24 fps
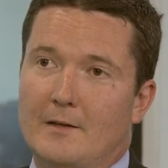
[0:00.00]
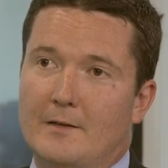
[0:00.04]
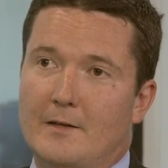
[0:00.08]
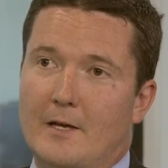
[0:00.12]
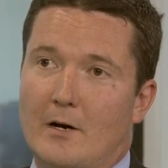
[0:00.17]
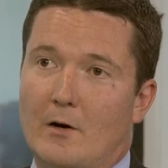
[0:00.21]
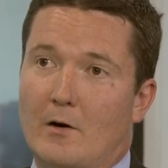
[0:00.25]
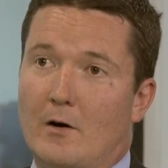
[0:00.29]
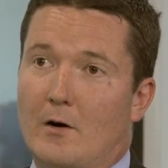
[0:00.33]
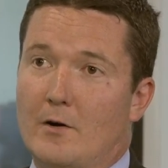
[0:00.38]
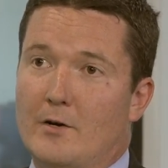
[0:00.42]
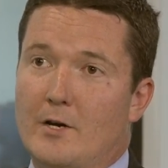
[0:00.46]

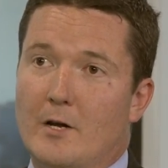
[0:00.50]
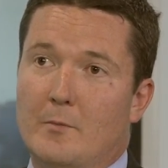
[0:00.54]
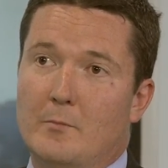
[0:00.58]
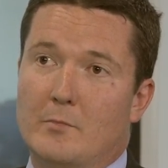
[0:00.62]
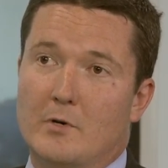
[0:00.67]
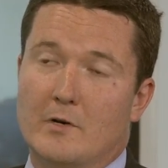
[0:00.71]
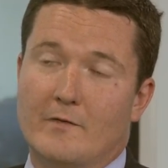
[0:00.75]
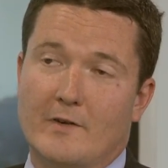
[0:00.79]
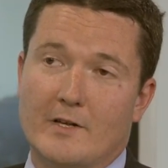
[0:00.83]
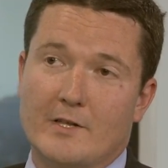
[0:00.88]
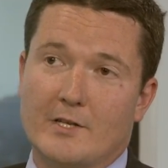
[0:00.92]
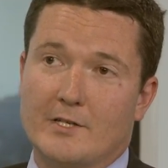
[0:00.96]
There are a
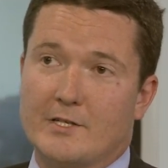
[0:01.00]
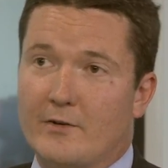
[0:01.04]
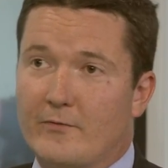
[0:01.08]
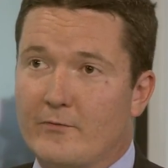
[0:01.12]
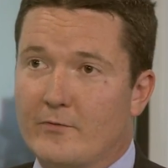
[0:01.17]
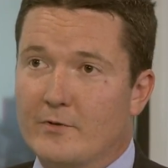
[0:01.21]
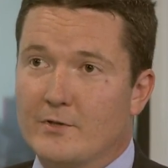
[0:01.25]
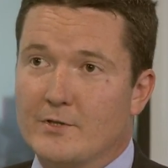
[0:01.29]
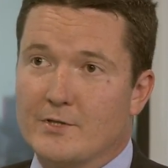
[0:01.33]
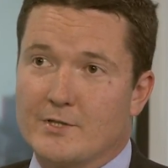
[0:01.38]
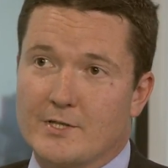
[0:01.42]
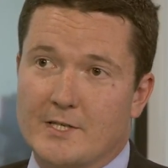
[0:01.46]
number of other
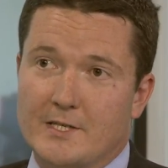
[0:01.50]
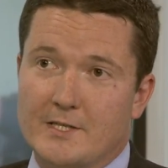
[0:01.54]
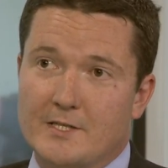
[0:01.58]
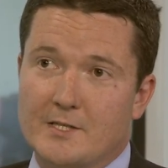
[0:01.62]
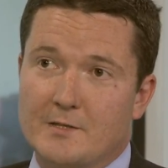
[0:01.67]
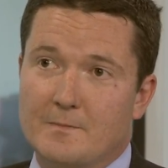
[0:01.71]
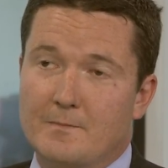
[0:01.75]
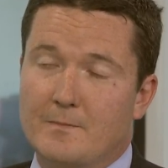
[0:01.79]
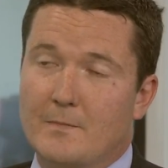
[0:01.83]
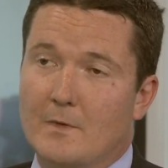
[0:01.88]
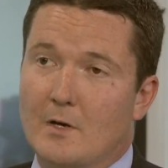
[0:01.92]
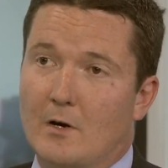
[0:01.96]

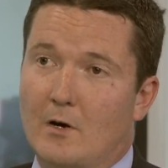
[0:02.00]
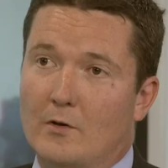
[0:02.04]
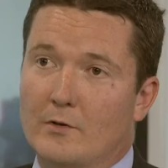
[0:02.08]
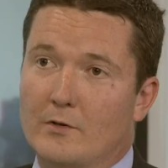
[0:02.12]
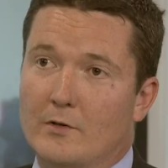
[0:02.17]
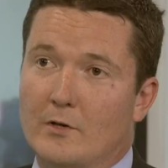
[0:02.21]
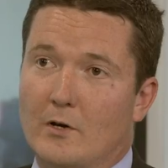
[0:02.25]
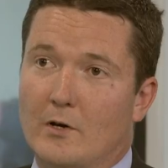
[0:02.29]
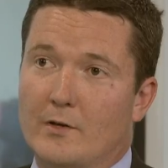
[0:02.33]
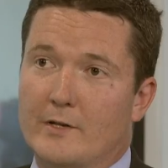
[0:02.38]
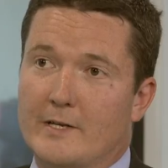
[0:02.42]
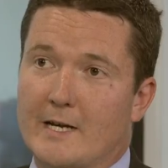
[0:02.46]
differences
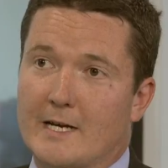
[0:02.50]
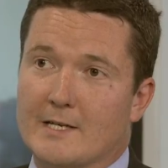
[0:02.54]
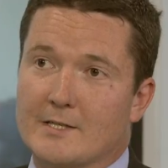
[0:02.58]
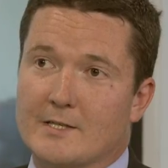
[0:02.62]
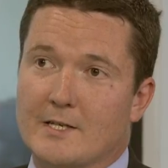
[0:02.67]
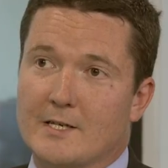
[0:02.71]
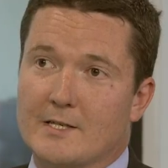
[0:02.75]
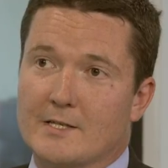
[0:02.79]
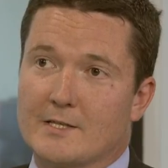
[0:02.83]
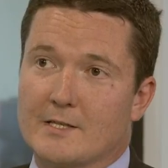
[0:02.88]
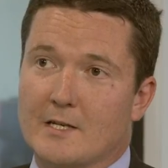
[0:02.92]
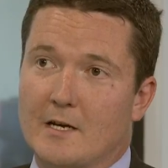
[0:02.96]
on the
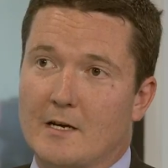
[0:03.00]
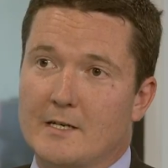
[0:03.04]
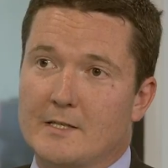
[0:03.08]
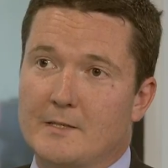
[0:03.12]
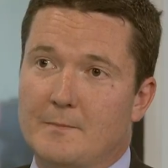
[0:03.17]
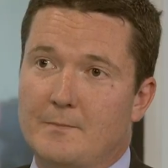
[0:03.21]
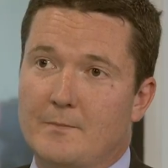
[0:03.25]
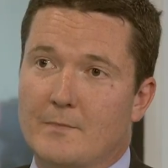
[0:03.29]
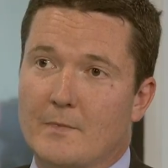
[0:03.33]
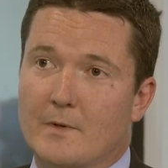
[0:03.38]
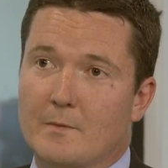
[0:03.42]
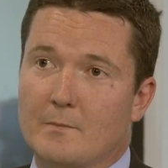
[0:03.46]
asset
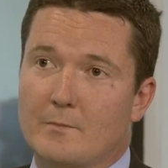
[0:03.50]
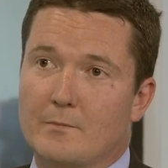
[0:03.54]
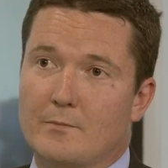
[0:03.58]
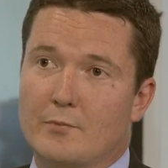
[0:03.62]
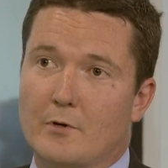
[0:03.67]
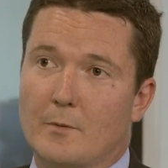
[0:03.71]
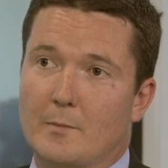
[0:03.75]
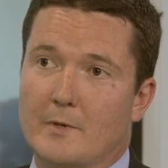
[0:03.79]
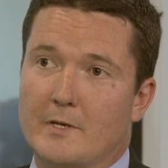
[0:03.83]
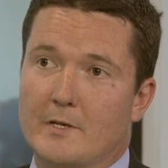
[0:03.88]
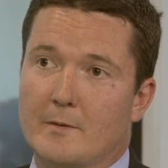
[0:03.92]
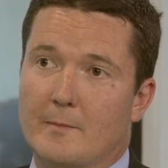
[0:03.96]
side.
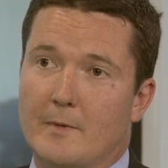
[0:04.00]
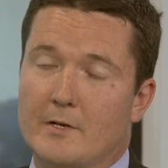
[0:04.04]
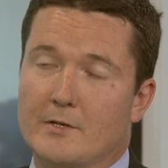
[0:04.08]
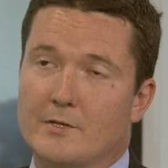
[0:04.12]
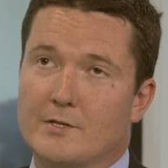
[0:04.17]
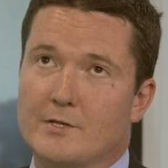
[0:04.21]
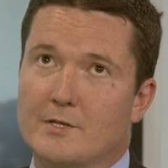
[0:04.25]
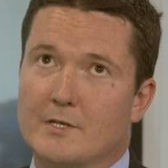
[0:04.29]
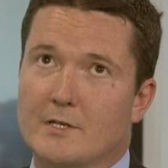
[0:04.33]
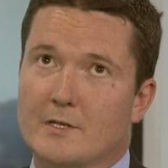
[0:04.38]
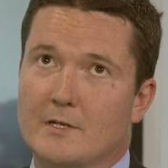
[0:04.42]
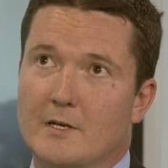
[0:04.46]
Probably the
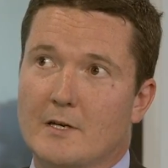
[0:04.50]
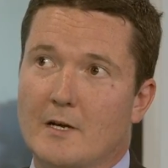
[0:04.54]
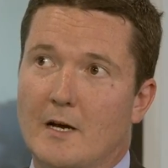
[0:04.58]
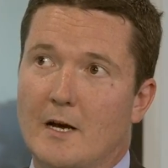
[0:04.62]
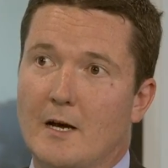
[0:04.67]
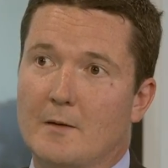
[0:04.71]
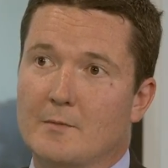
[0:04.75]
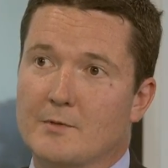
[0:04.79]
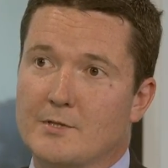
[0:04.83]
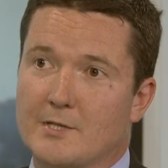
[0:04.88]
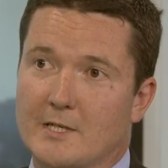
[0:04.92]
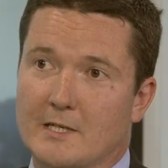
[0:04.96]
most
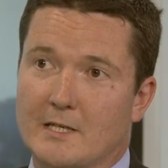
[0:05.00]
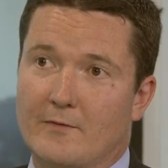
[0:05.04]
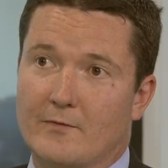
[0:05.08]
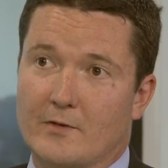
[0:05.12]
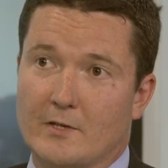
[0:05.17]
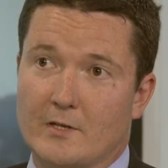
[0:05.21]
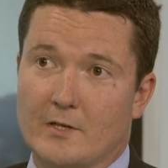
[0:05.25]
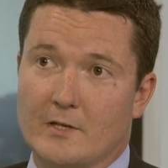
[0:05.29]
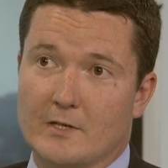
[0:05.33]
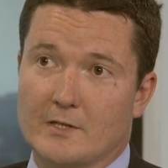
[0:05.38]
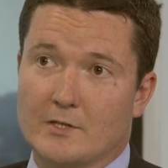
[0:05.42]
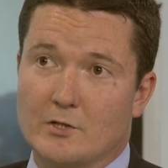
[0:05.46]

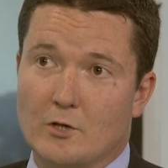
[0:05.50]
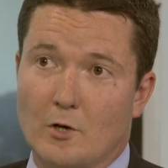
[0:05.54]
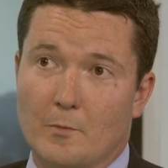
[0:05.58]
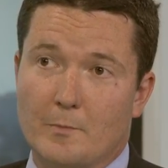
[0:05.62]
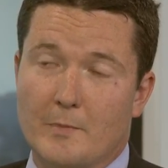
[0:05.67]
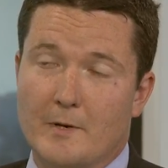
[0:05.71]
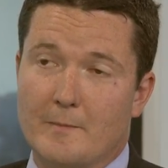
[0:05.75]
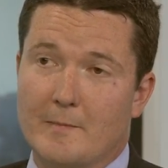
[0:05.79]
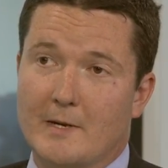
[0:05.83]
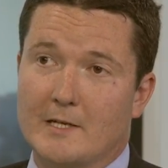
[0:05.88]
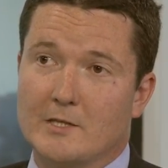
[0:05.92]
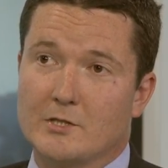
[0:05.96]
significant that has not
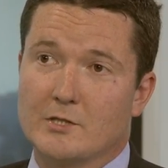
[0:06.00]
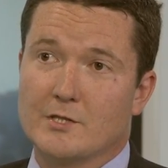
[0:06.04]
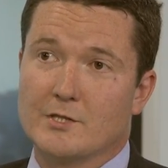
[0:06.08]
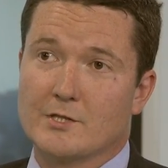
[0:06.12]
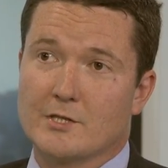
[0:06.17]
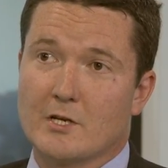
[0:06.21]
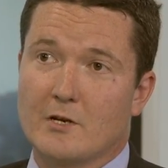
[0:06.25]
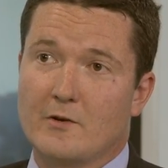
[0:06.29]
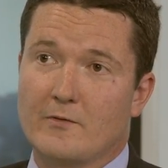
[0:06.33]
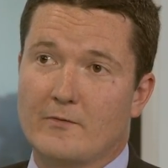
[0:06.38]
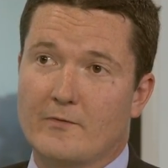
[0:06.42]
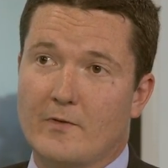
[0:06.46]
been mentioned
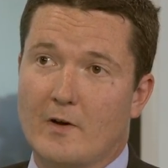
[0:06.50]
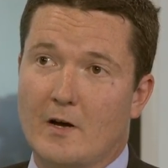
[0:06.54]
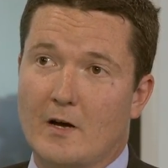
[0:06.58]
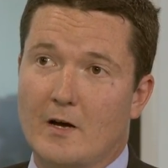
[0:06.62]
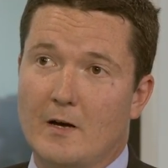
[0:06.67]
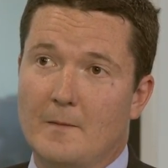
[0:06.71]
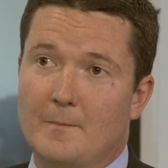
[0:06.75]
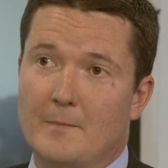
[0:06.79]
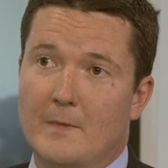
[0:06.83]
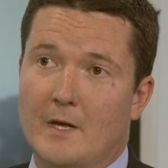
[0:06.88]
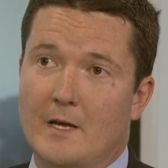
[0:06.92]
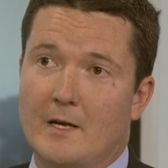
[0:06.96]
so
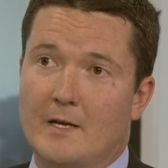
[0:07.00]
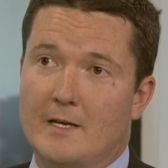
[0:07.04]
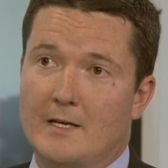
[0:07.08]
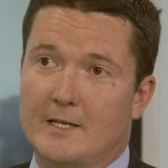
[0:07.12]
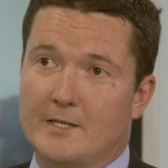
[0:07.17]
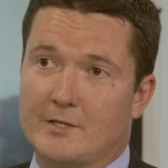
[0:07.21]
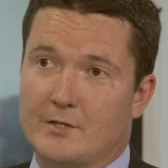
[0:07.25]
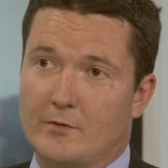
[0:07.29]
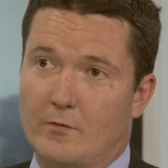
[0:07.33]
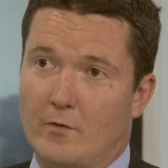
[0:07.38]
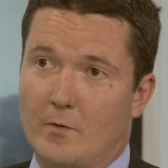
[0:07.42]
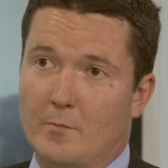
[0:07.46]
far
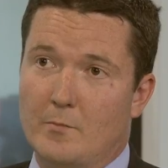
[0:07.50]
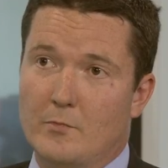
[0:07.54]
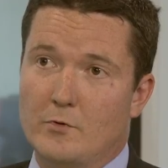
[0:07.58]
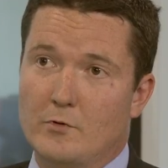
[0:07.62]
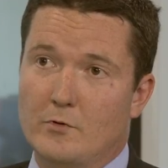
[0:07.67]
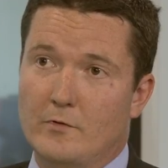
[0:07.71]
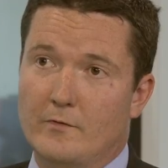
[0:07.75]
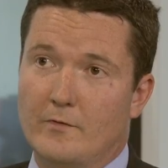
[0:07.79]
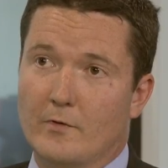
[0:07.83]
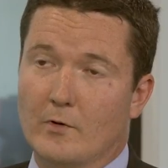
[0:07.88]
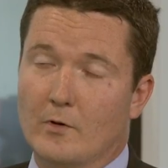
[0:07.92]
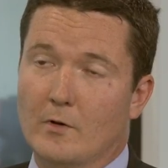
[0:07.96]
is the
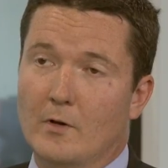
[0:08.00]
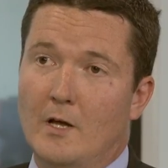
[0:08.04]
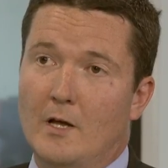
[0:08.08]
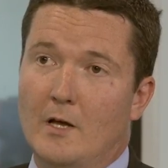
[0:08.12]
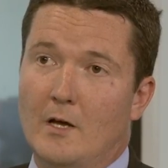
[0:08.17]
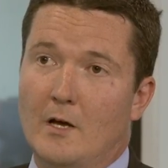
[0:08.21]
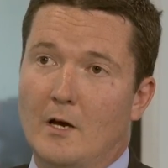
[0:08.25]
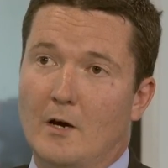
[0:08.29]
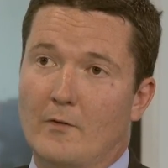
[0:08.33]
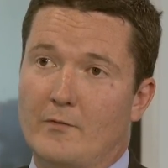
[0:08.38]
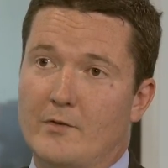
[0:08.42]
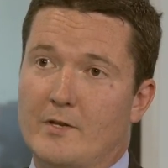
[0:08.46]
removal
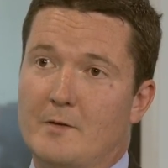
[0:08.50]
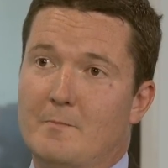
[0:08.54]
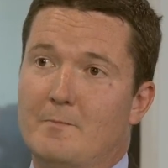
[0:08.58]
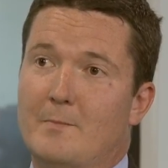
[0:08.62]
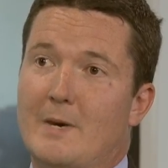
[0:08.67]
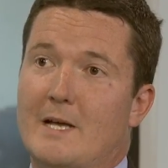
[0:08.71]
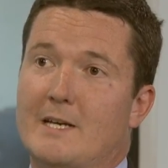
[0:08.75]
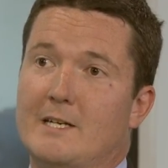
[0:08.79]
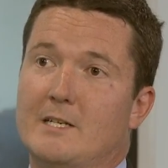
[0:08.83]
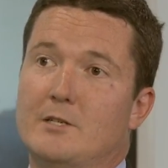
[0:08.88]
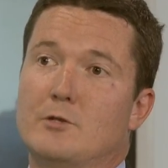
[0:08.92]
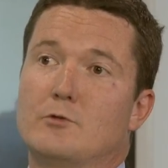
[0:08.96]
of the
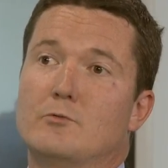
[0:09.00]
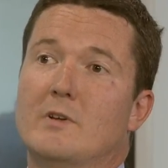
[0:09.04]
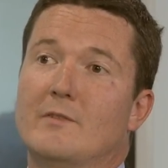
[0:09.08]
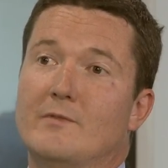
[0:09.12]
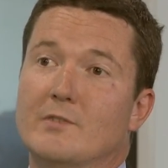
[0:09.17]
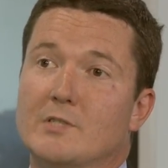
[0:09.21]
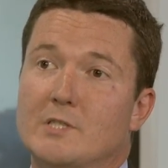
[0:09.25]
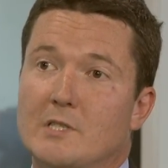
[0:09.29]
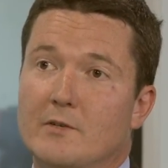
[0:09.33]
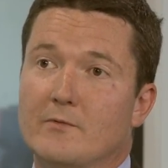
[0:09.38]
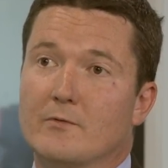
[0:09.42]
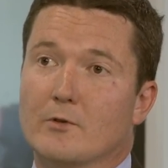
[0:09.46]
embedded
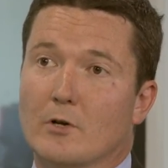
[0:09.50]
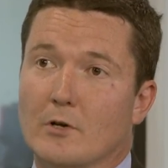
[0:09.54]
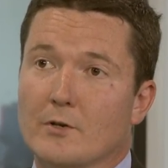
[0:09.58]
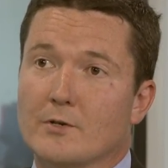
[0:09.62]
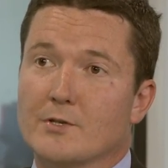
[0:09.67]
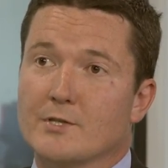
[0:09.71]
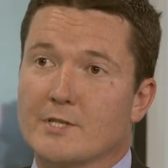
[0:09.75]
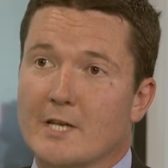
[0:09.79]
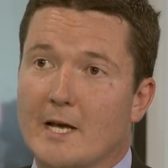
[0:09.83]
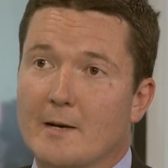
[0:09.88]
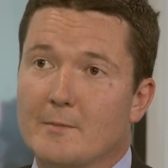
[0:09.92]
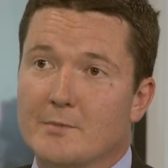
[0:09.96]
derivative
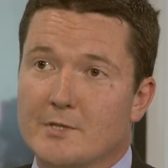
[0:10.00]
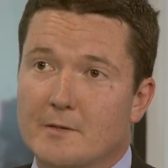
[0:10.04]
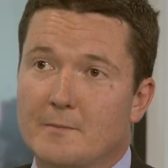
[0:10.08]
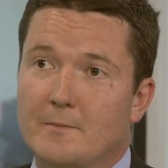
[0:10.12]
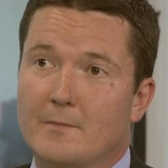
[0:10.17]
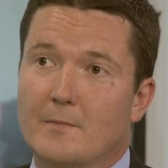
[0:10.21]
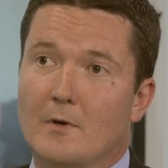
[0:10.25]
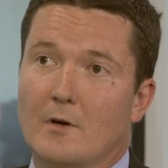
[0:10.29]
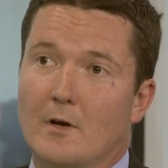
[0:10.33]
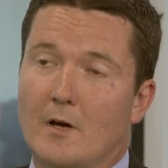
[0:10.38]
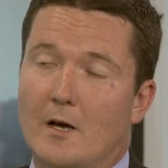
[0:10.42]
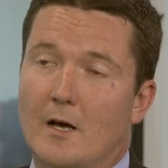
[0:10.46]
concept
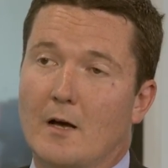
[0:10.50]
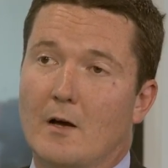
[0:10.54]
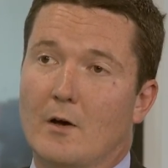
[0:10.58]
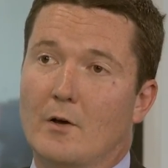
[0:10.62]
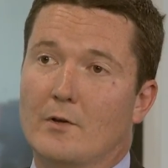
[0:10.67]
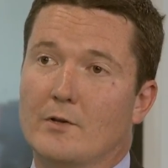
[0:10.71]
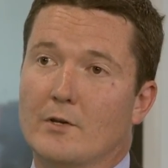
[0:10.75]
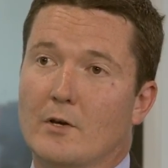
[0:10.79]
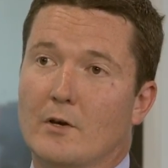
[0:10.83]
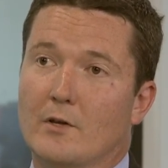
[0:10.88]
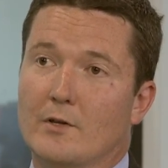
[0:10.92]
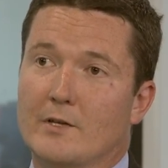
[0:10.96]

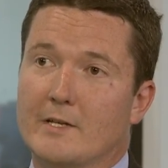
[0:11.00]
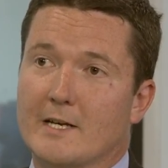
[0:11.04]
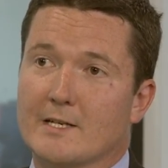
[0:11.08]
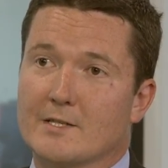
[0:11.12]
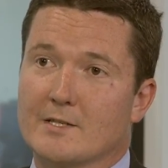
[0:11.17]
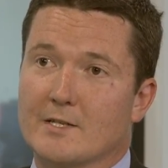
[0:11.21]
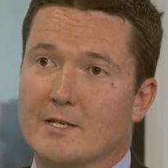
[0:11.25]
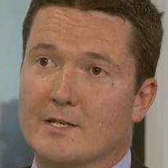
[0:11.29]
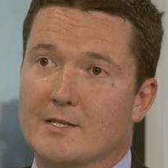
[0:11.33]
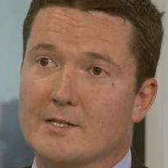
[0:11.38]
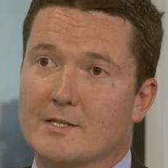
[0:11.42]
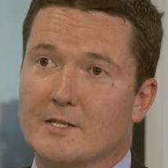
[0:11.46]
on the
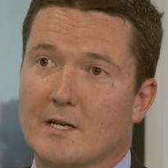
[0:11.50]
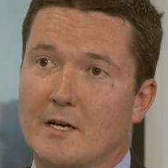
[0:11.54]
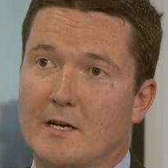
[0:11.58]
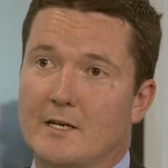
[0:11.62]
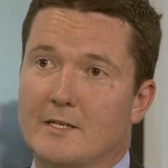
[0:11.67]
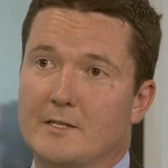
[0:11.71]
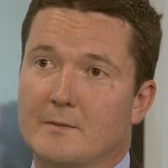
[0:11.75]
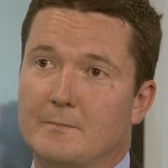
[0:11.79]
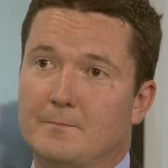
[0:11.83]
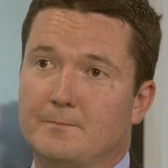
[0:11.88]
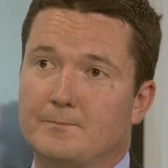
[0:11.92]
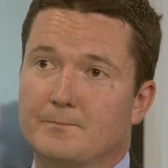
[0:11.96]
asset side.